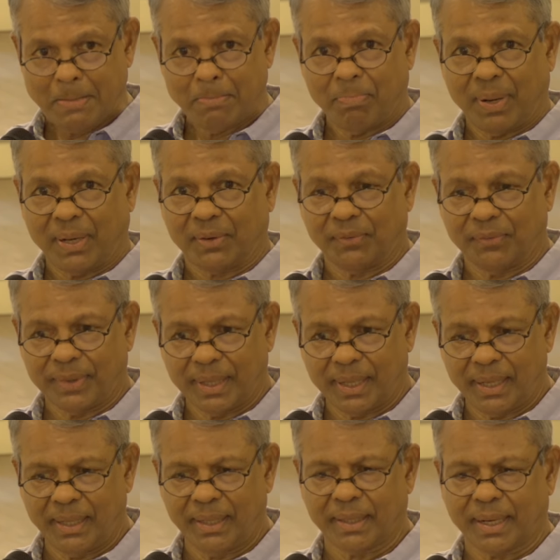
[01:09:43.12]
But
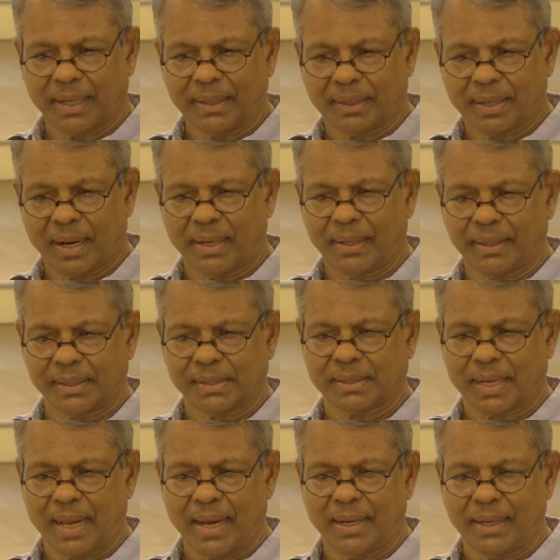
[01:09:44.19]
worldly right
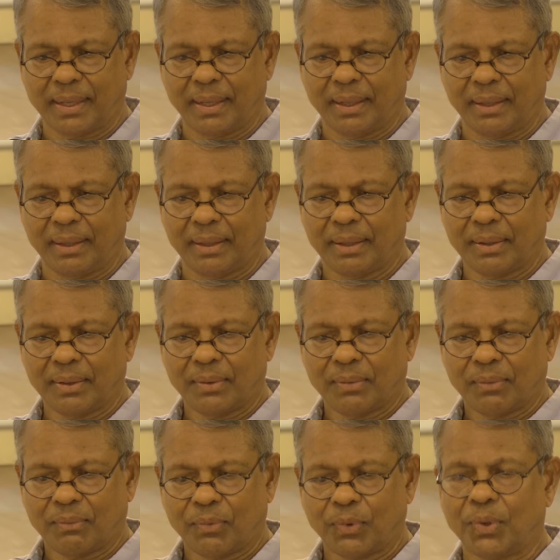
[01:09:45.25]
understanding
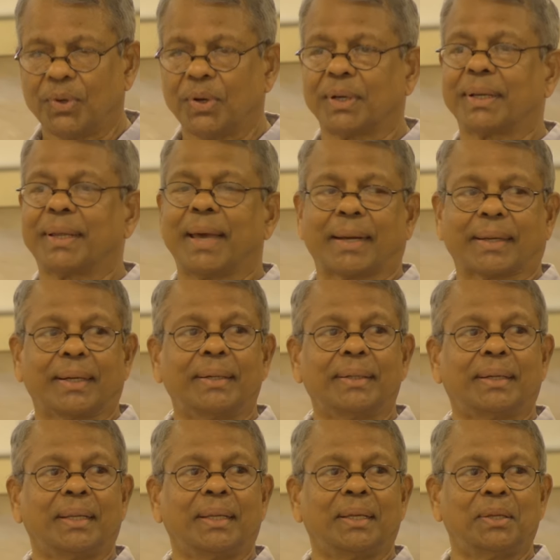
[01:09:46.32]
would not
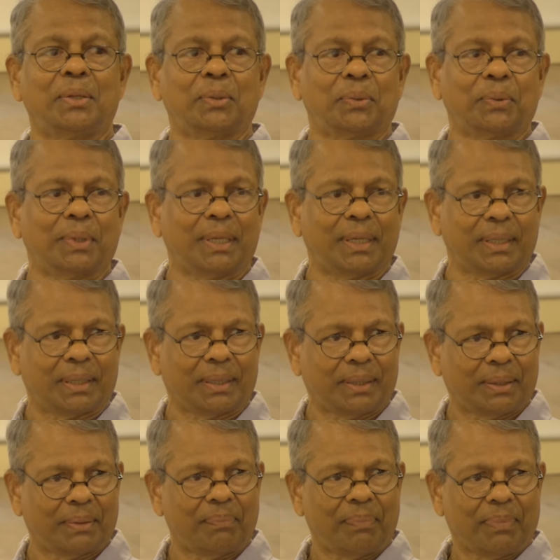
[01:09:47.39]
guarantee you
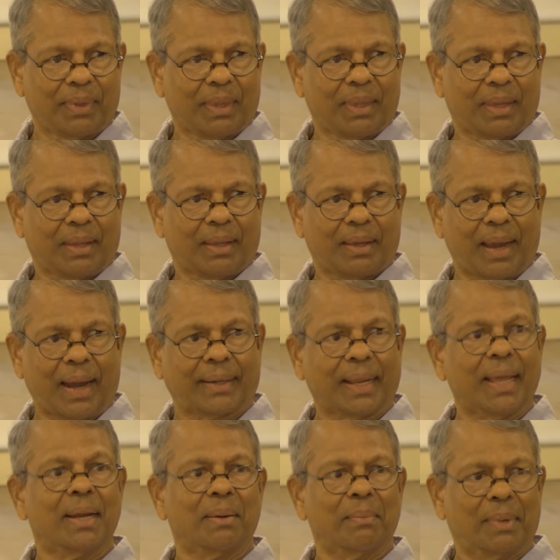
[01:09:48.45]
the
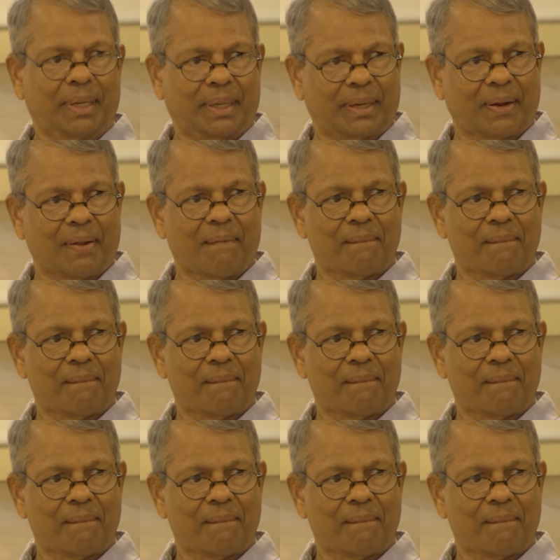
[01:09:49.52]
attainment.